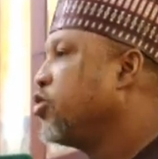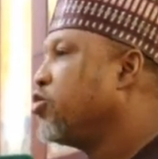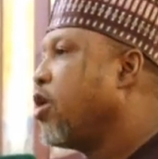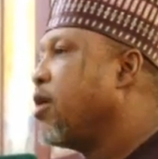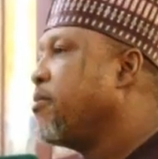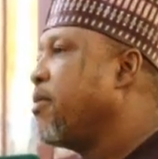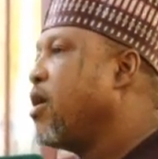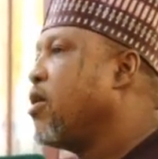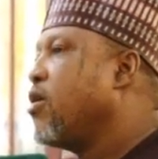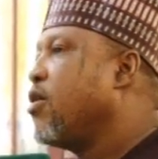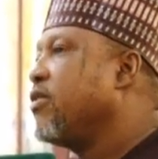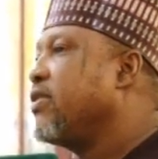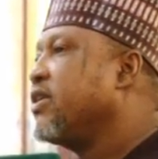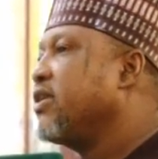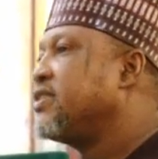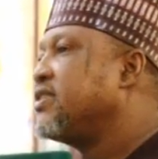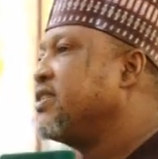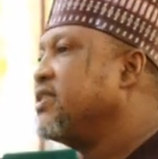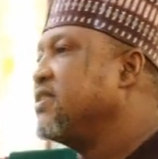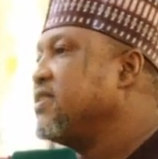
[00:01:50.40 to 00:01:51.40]
to, among
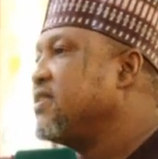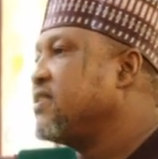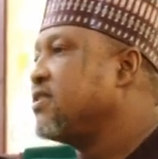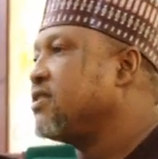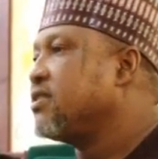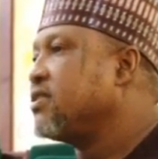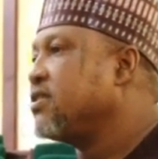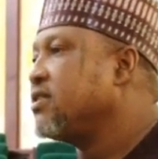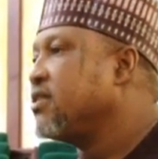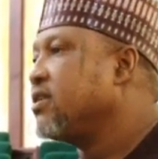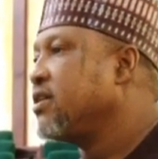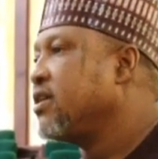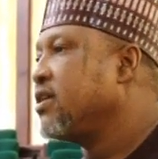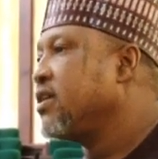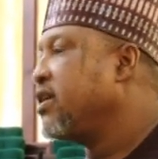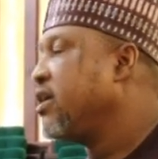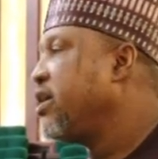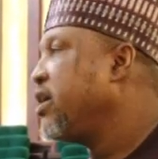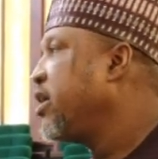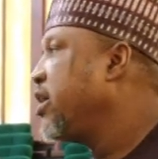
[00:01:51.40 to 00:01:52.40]
other things,
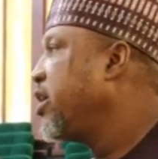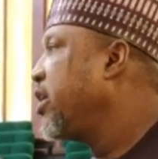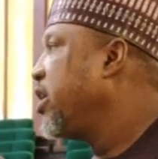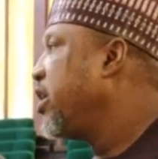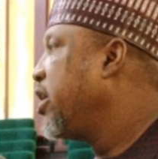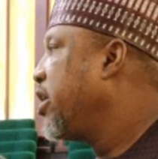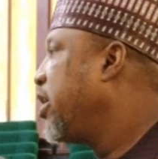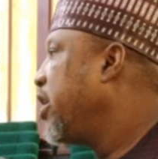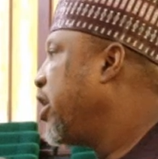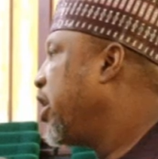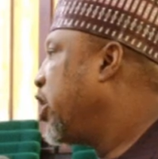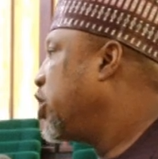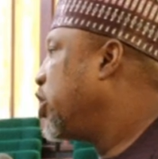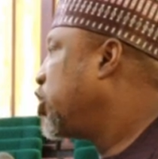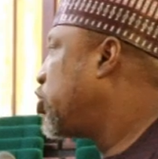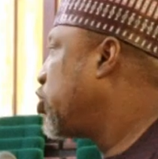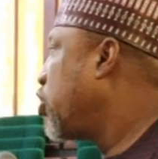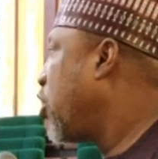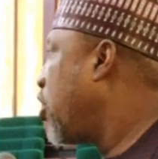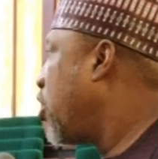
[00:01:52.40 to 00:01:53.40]

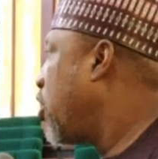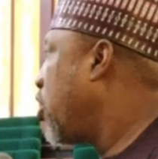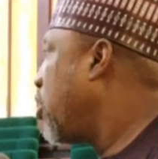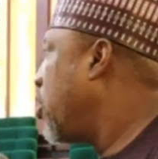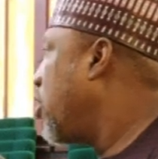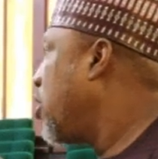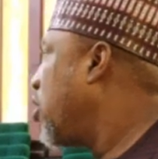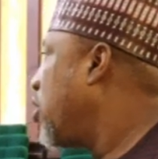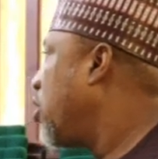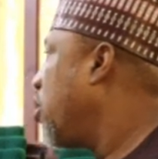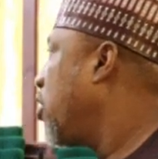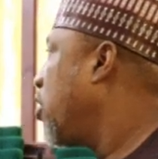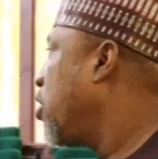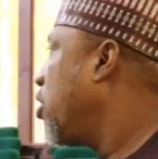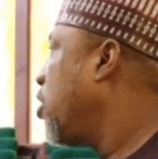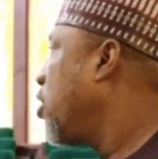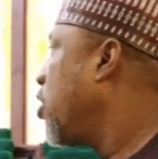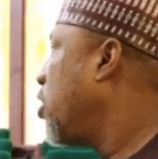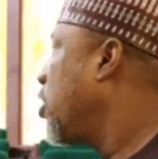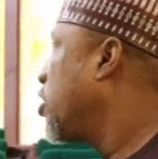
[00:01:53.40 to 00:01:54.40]
ensure
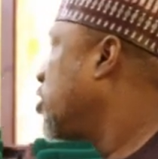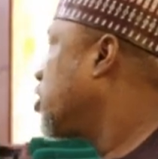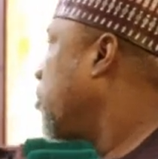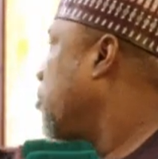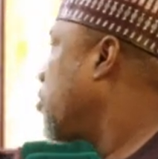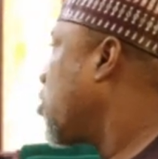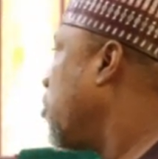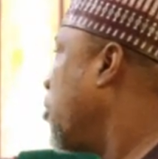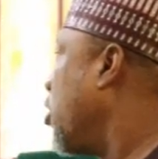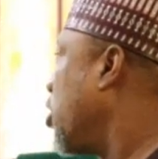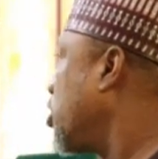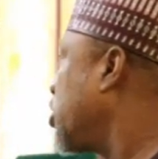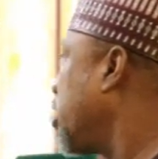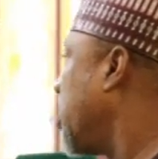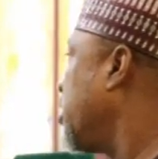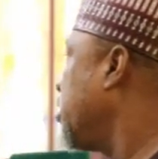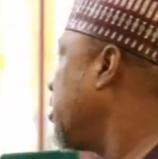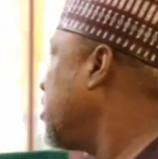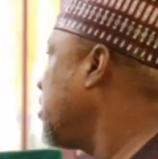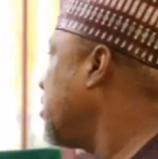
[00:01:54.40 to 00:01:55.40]
the
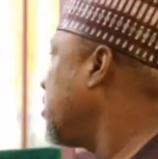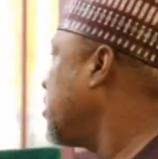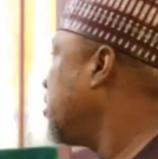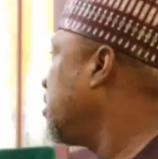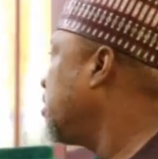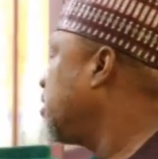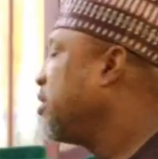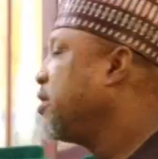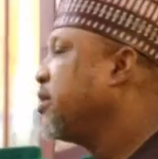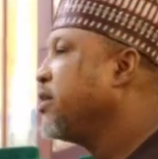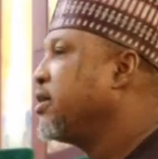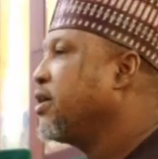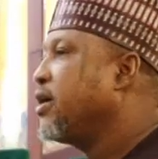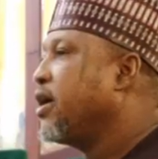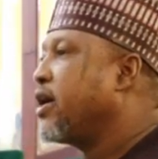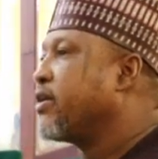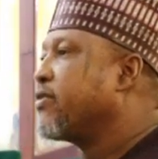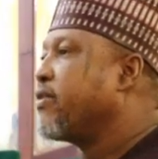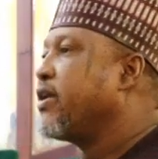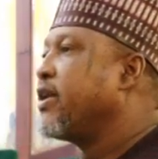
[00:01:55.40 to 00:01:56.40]
promotion
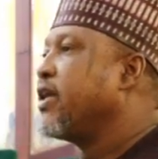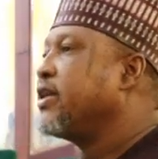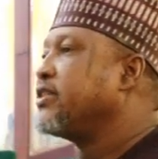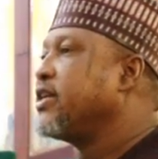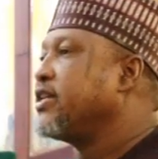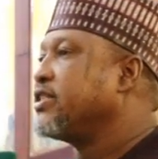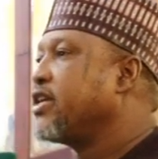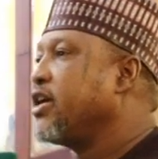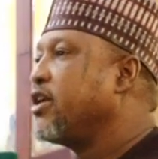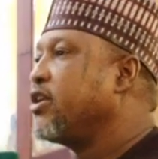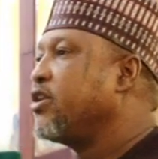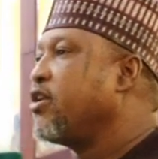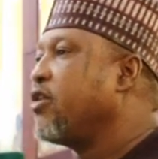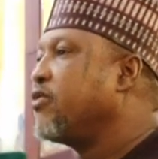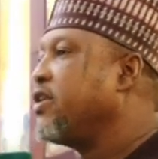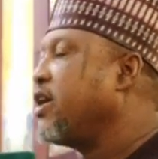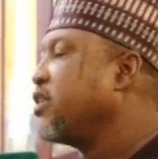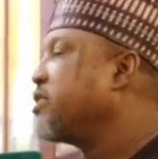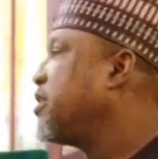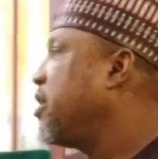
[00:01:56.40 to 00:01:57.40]
and realization
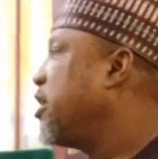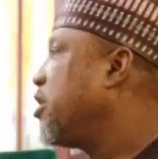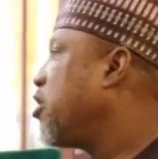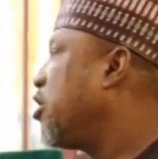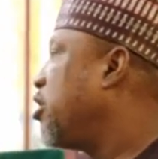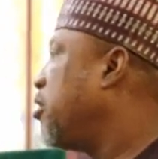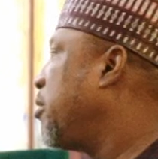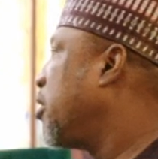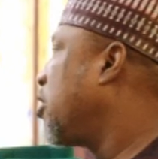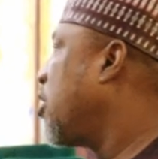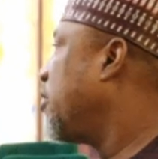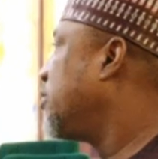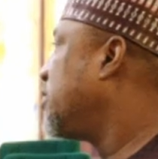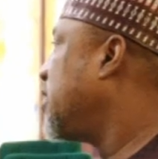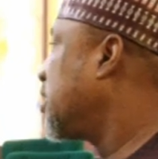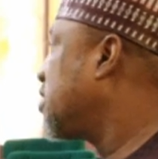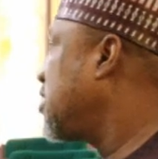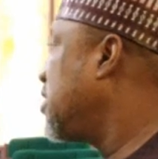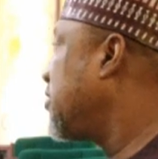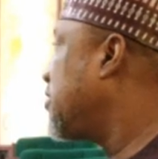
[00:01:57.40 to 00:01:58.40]
of national economic
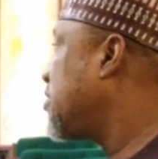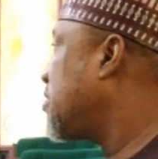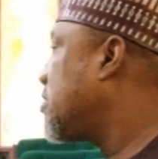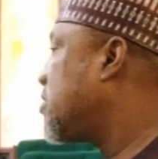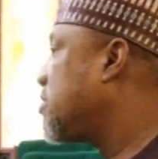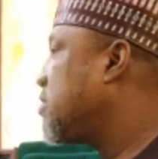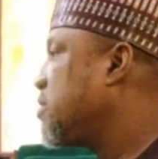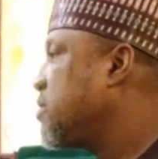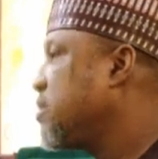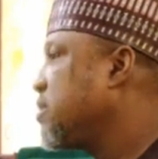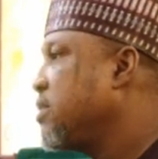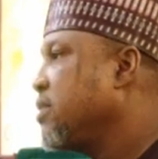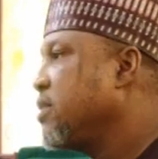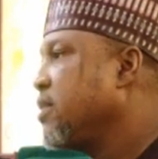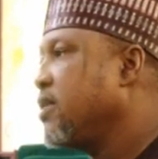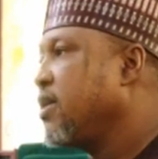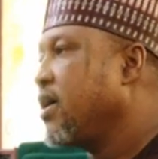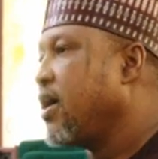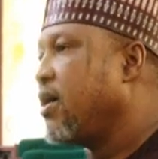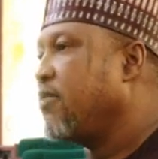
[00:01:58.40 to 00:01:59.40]
objectives,
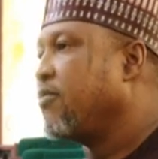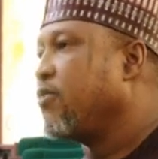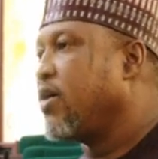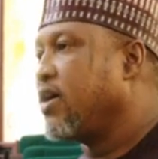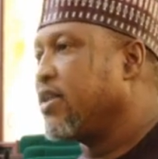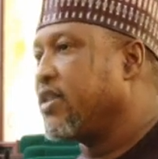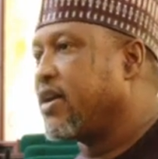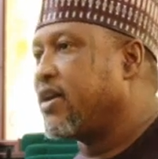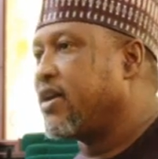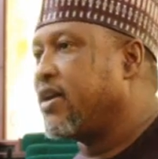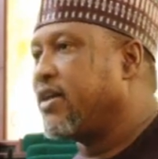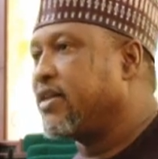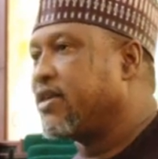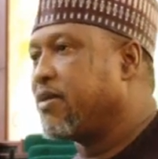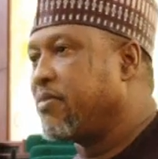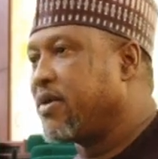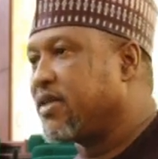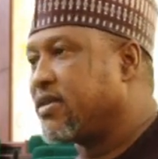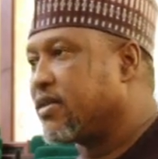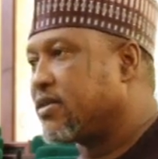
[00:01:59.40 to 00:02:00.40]
and for other
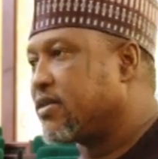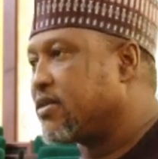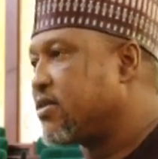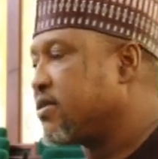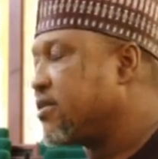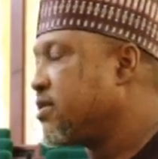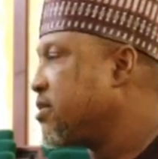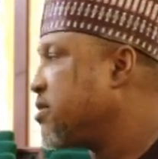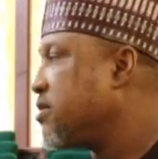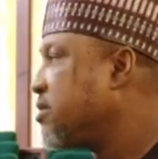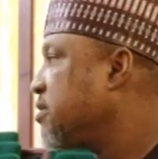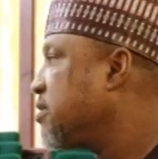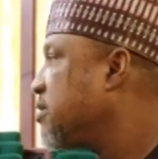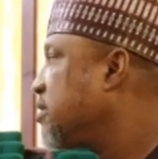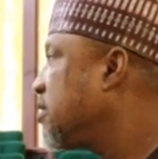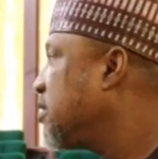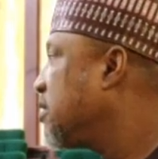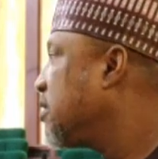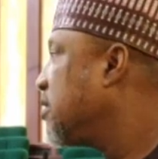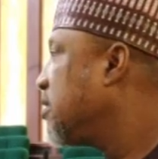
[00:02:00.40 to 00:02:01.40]
related matters.
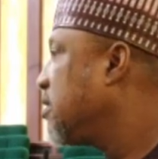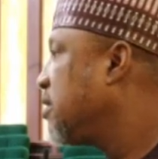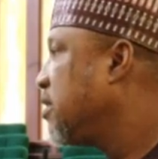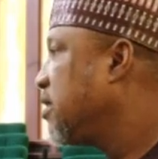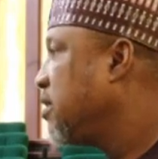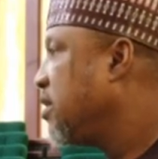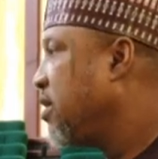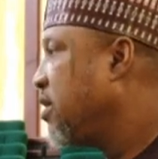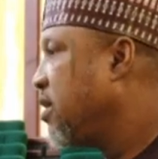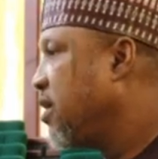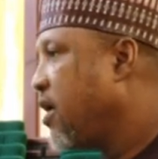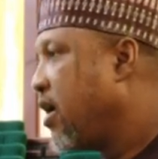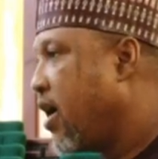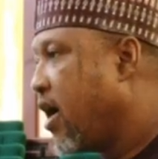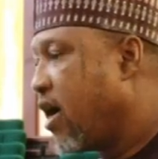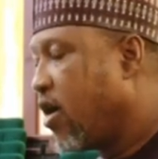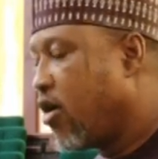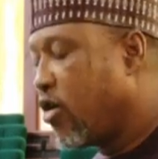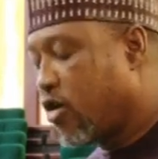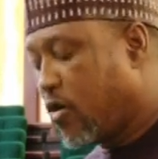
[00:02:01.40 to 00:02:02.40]

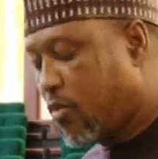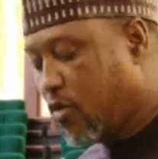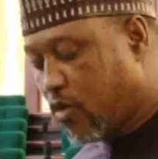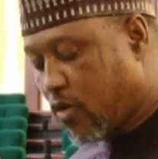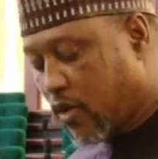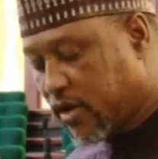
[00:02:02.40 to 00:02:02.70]
Uh, honorable